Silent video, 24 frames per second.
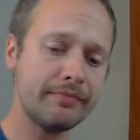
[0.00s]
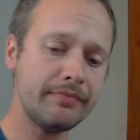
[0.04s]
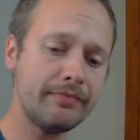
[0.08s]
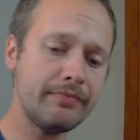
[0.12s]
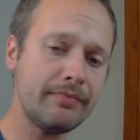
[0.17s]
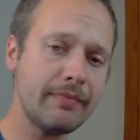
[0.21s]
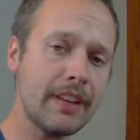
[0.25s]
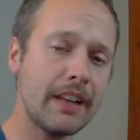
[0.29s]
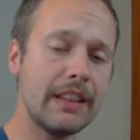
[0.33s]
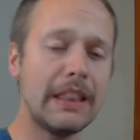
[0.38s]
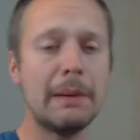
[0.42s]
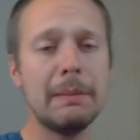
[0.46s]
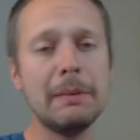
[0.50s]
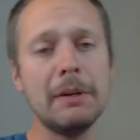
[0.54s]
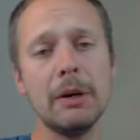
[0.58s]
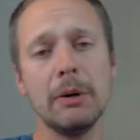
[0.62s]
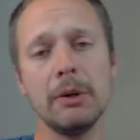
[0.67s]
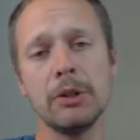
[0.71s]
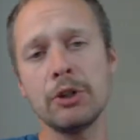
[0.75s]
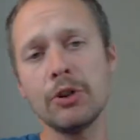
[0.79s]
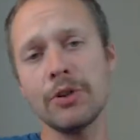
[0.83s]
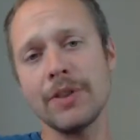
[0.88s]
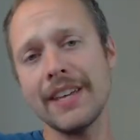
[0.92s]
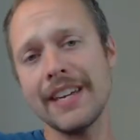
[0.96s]
let me know what you
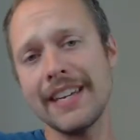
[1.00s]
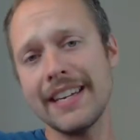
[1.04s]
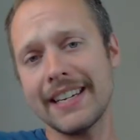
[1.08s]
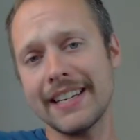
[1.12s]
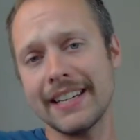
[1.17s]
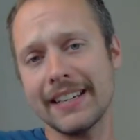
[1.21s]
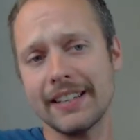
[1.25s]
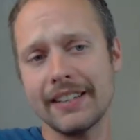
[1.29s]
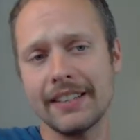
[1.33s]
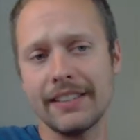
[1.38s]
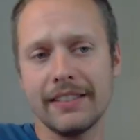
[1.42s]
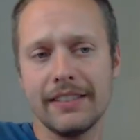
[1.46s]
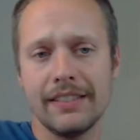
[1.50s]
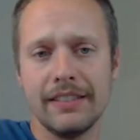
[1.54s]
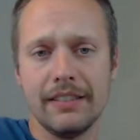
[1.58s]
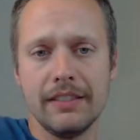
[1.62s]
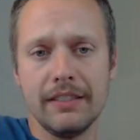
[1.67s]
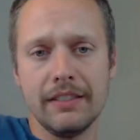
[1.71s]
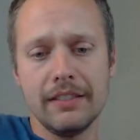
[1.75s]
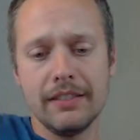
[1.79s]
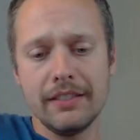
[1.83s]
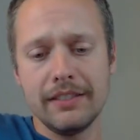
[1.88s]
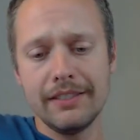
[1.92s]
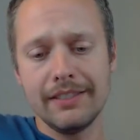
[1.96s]
think.
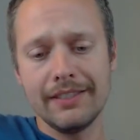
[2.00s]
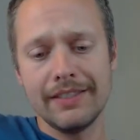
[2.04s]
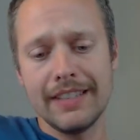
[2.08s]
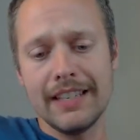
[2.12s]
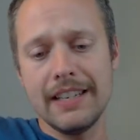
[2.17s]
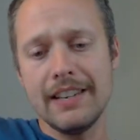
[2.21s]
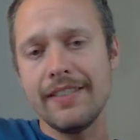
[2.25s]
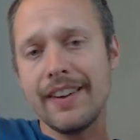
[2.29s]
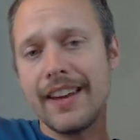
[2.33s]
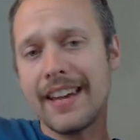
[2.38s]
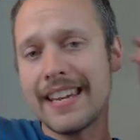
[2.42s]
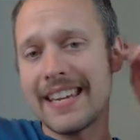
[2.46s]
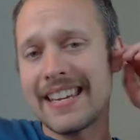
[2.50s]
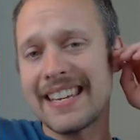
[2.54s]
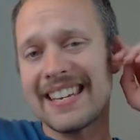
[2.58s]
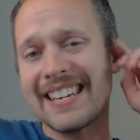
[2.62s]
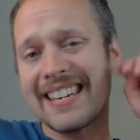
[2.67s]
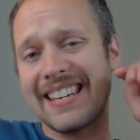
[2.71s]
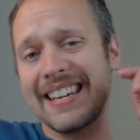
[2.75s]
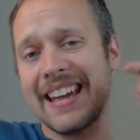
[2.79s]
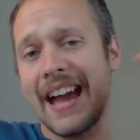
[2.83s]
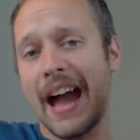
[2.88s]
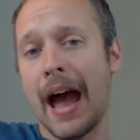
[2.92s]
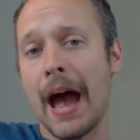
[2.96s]
Leave a
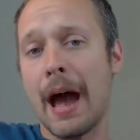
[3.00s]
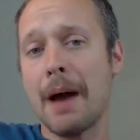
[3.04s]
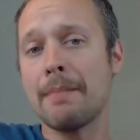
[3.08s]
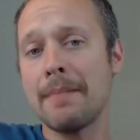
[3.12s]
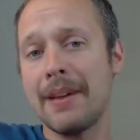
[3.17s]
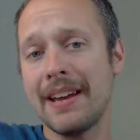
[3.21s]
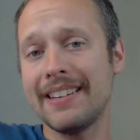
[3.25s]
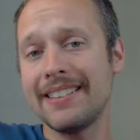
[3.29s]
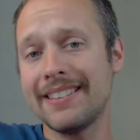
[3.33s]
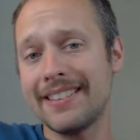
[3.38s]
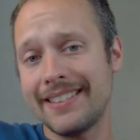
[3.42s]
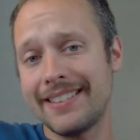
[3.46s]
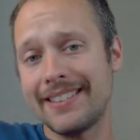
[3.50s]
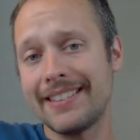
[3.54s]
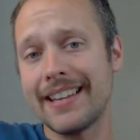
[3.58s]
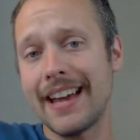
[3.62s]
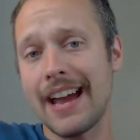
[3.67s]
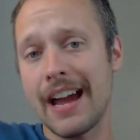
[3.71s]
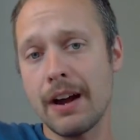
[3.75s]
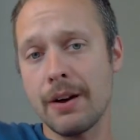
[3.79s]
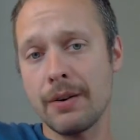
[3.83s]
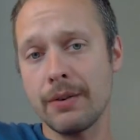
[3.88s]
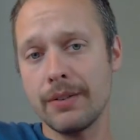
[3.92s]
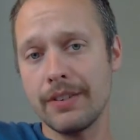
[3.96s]
comment
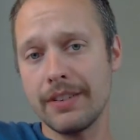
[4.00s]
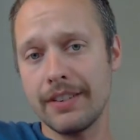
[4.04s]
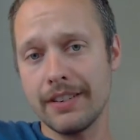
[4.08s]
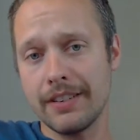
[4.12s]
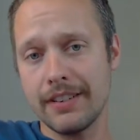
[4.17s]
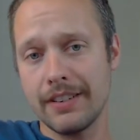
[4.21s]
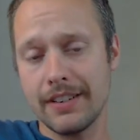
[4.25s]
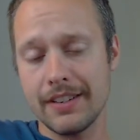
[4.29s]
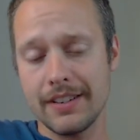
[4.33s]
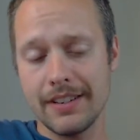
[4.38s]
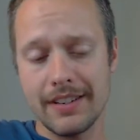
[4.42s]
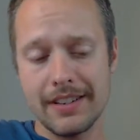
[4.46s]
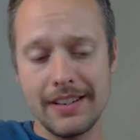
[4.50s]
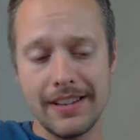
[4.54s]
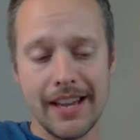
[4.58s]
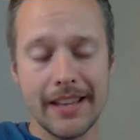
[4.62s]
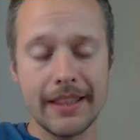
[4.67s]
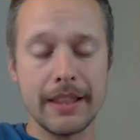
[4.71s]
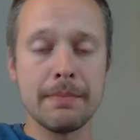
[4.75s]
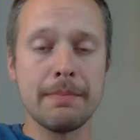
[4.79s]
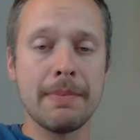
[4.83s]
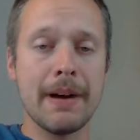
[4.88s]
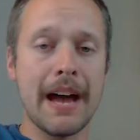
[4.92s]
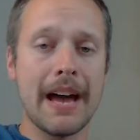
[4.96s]
down at the
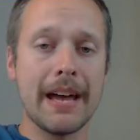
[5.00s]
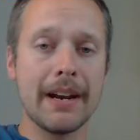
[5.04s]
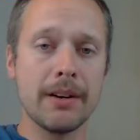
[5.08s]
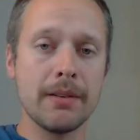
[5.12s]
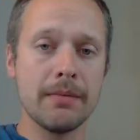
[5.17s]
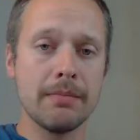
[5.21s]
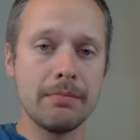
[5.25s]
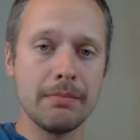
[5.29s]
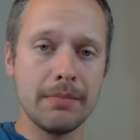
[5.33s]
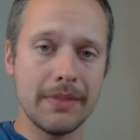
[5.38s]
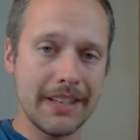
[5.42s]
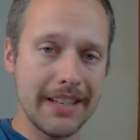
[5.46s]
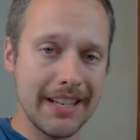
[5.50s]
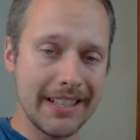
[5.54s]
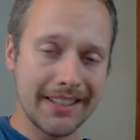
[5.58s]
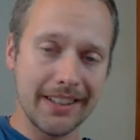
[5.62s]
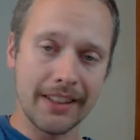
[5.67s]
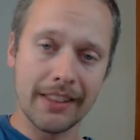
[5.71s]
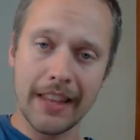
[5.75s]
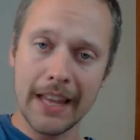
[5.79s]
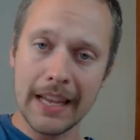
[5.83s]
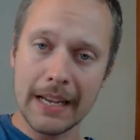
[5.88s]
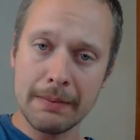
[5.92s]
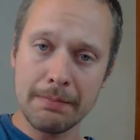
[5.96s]
bottom. Hit the
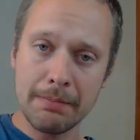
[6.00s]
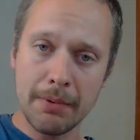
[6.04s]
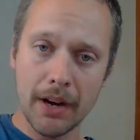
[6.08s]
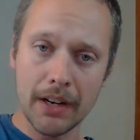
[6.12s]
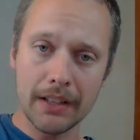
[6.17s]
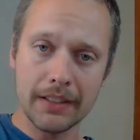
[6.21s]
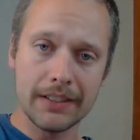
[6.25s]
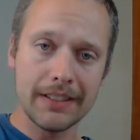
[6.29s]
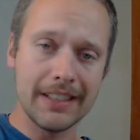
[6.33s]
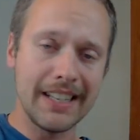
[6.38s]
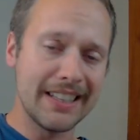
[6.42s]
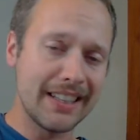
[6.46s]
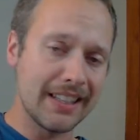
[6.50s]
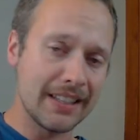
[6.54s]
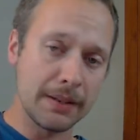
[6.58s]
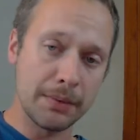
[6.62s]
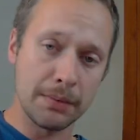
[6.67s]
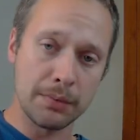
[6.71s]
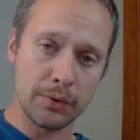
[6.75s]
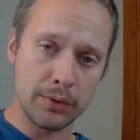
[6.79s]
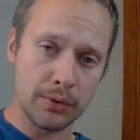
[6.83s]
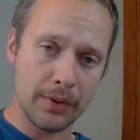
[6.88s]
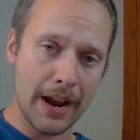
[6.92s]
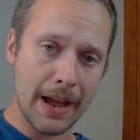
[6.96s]
like button. Hit the
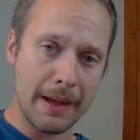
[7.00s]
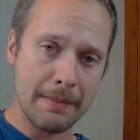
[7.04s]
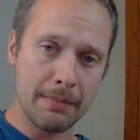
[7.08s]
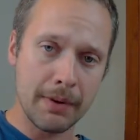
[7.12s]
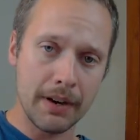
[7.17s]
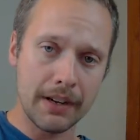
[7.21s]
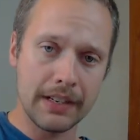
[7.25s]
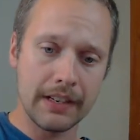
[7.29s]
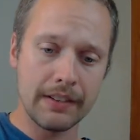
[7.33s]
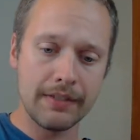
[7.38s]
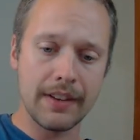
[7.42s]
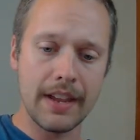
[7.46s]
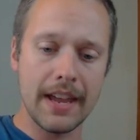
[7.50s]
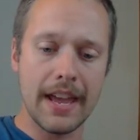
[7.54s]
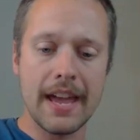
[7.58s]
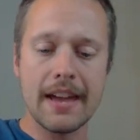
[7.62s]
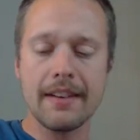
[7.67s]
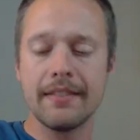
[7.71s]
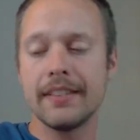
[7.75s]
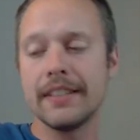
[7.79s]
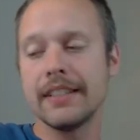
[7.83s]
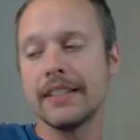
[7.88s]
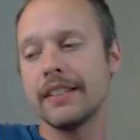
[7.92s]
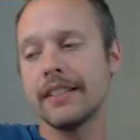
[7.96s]
subscribe button if you haven't.